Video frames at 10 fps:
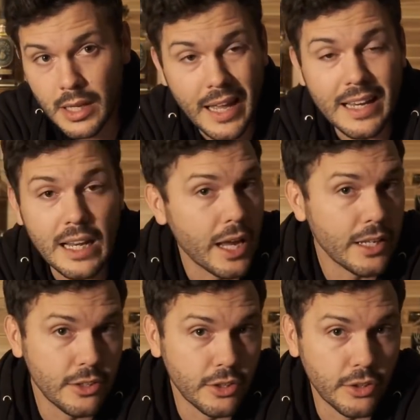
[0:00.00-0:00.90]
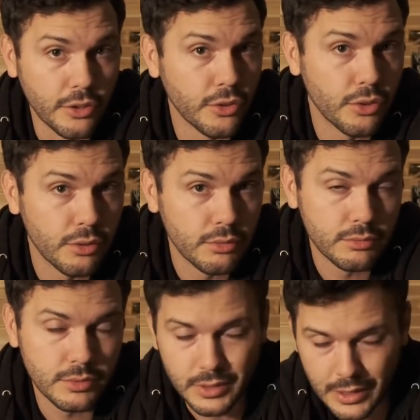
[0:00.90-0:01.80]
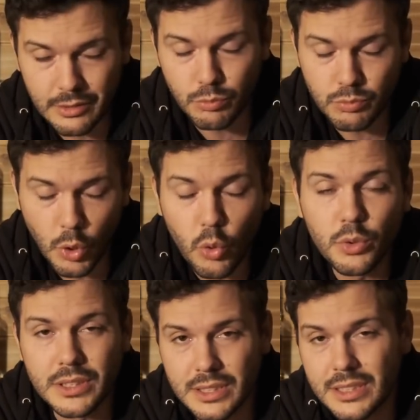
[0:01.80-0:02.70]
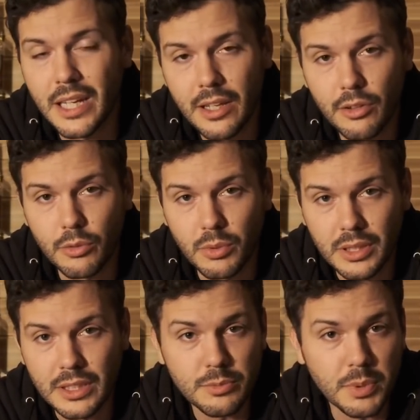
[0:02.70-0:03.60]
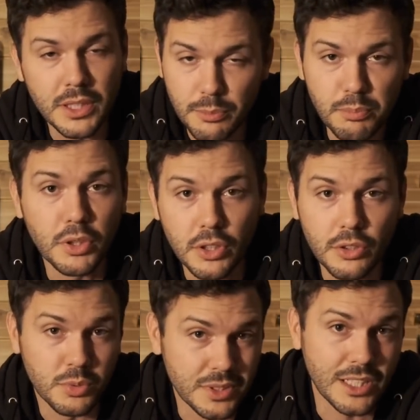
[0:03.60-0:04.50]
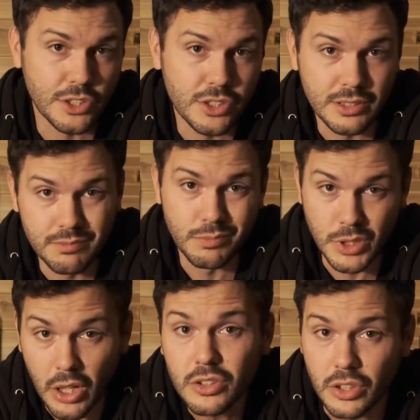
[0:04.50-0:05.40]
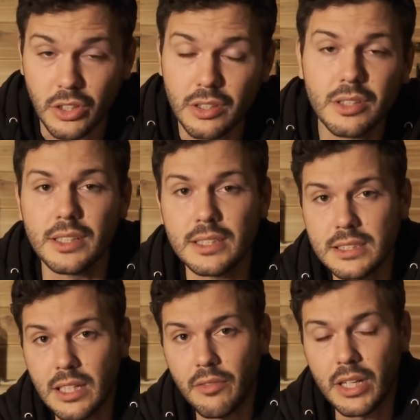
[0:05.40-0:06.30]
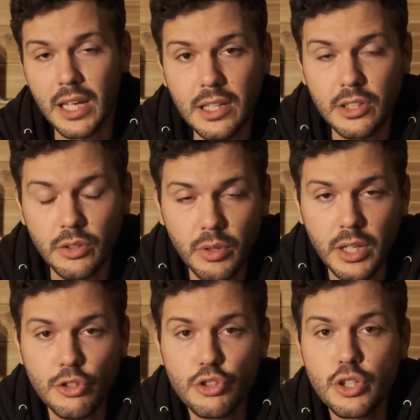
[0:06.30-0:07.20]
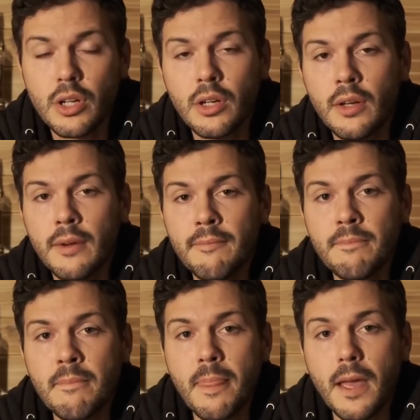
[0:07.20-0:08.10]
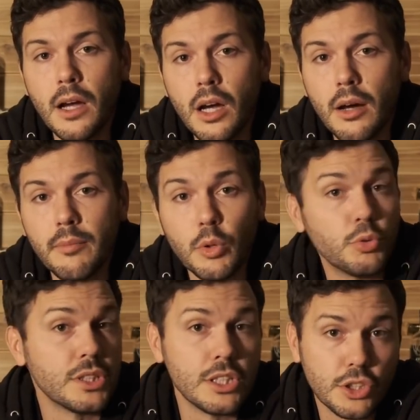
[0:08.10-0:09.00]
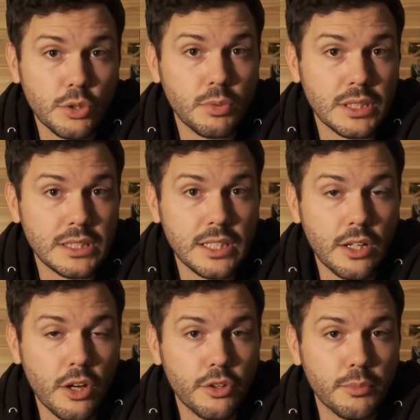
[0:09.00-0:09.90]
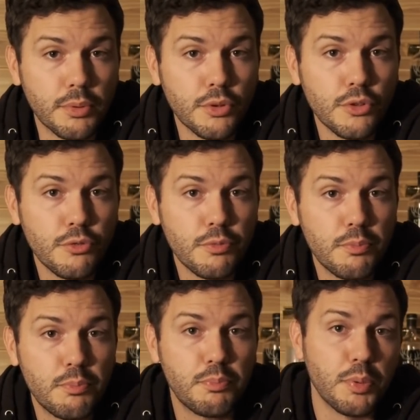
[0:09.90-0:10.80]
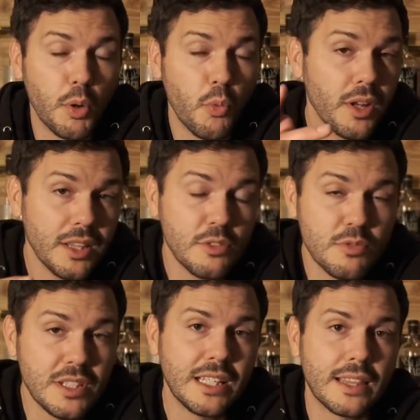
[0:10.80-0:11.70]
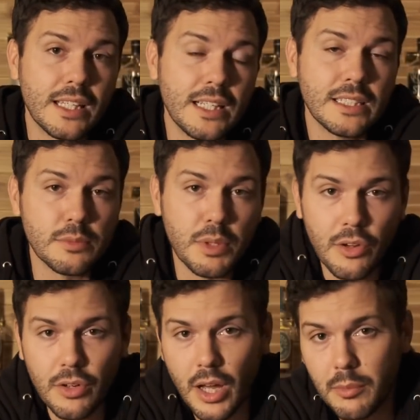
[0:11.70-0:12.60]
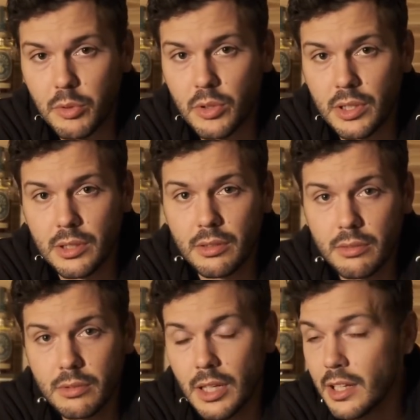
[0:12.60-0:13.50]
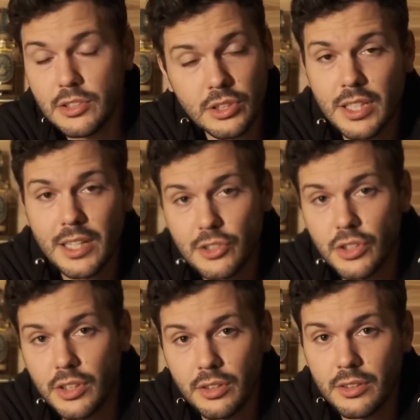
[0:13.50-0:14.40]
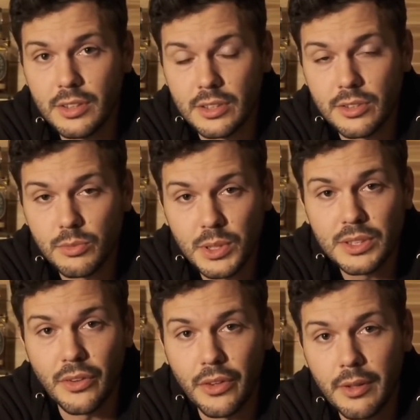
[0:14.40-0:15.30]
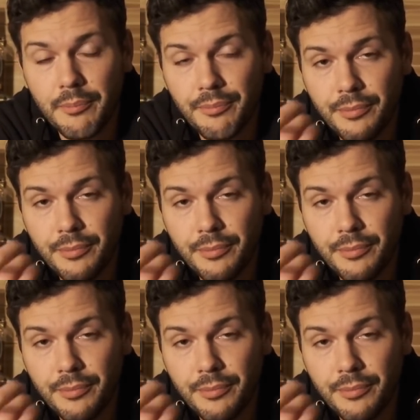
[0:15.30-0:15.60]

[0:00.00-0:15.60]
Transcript: at 9 years, like oldest standard release, because Booker's was actually younger in the 7-8 year range. It was initially released at 100 proof, but one of the unique things about Knob Creek, and I just actually learned this recently,